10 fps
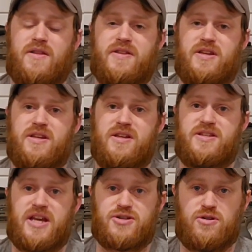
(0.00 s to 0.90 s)
The
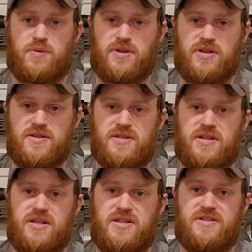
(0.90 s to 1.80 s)
test group with these
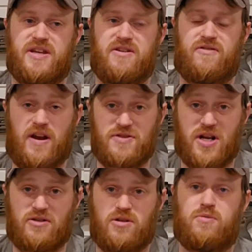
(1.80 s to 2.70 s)
is a
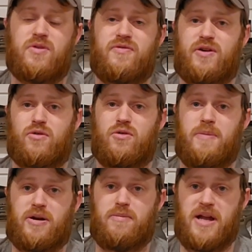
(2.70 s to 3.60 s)
5-shot group with federal gold
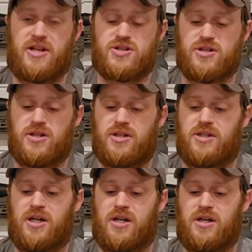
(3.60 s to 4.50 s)
medal match.
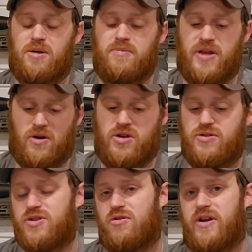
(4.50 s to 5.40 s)
They are
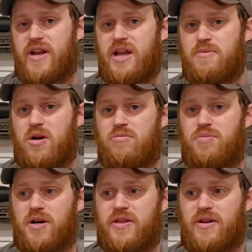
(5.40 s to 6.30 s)
using great ammo,
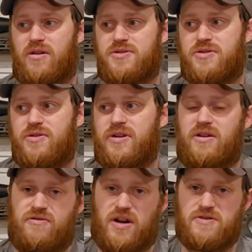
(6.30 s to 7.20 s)
but they're also doing
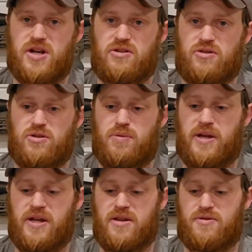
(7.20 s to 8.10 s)
a 5-shot group
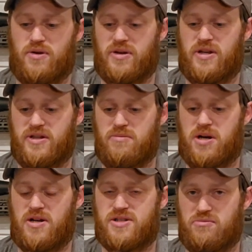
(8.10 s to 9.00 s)
and throwing it in the
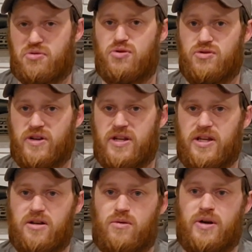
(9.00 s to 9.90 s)
box and proving
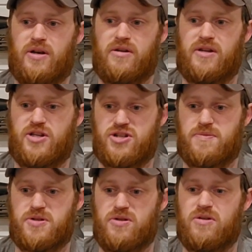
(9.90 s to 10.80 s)
it when it
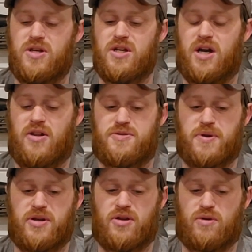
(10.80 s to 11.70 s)
ships to you. There's
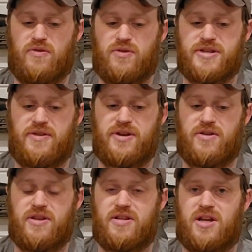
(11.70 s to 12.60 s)
plenty of other rifles out
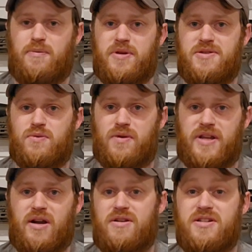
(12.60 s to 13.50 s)
there that companies will
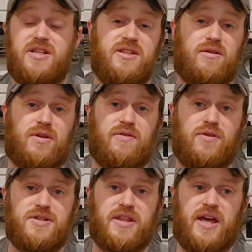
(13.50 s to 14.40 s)
guarantee their
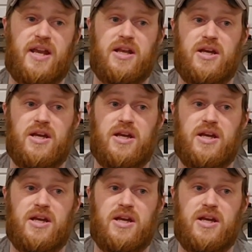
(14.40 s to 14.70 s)
rifle to that,